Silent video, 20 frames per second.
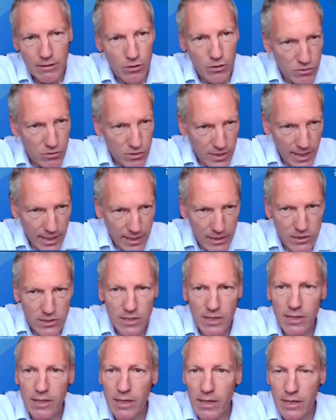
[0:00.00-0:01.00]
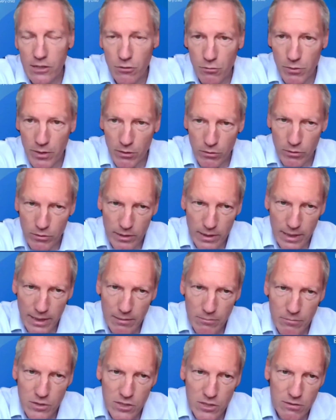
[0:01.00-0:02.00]
use that as a real
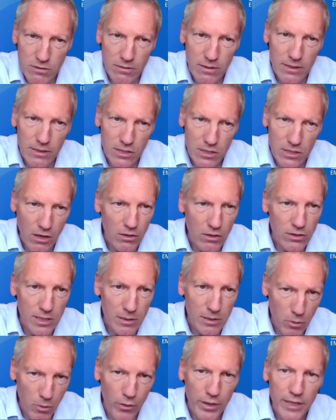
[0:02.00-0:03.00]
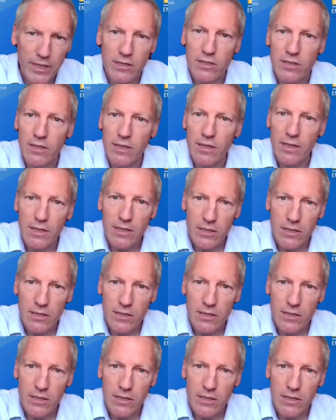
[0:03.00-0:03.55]
starting point